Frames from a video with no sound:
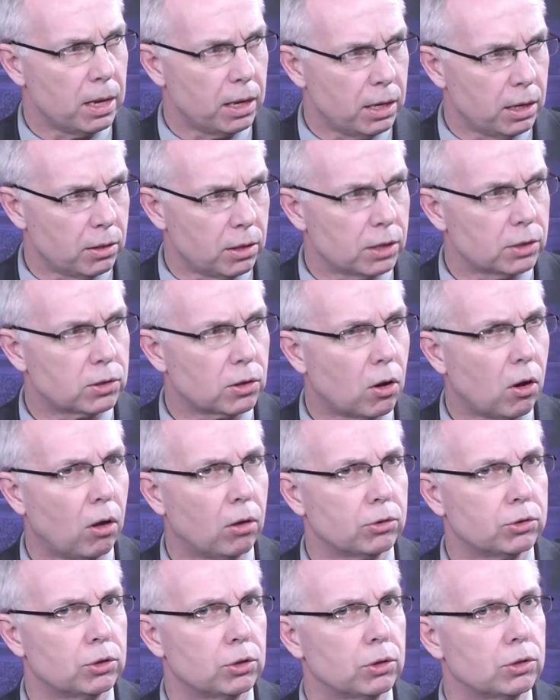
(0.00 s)
in this
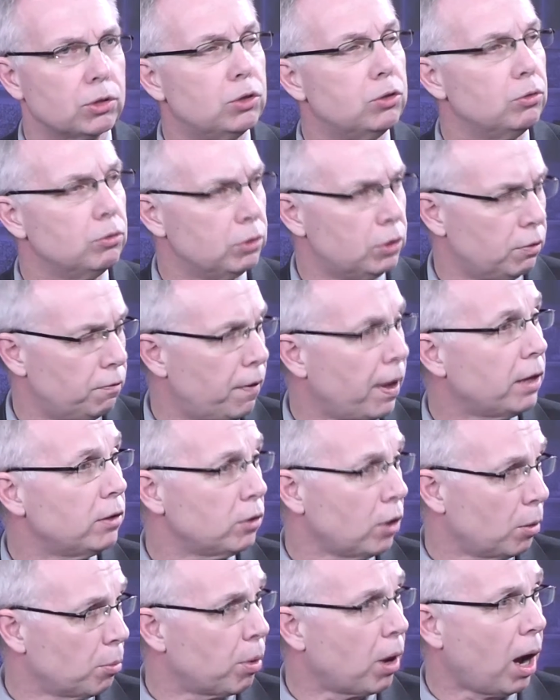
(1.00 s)
culture to vent
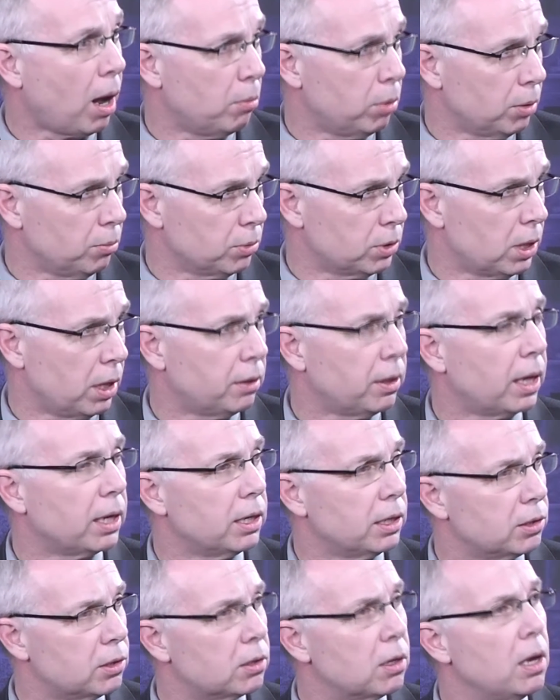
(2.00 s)
our problems, and that
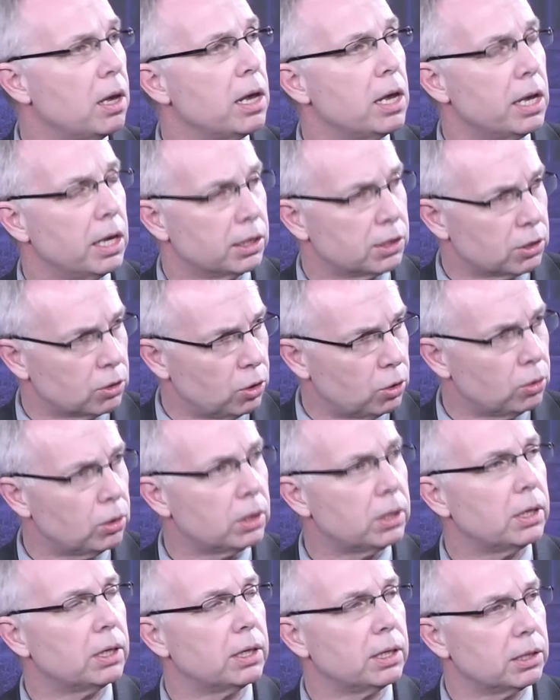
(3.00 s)
it's
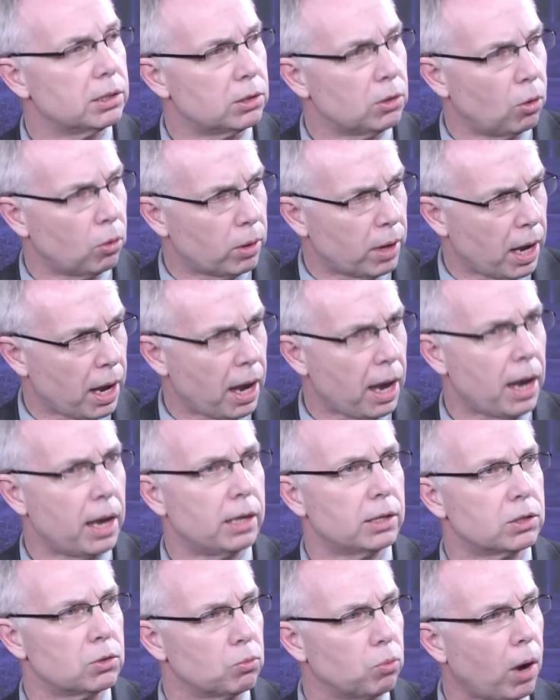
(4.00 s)
good and it's okay,
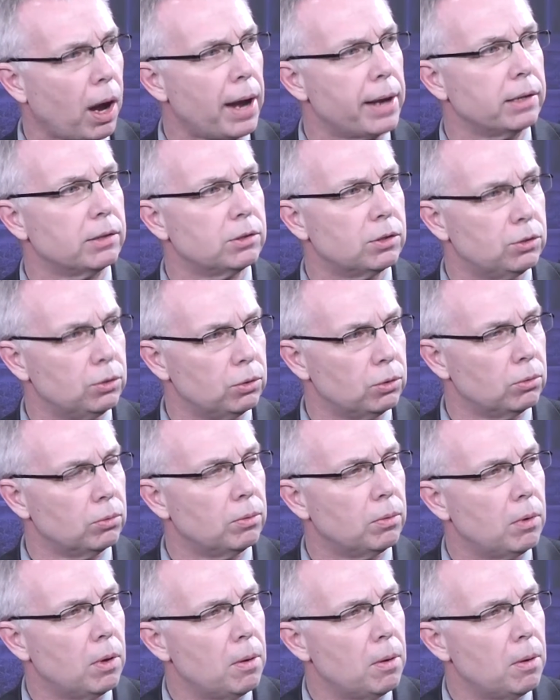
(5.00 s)
it's right to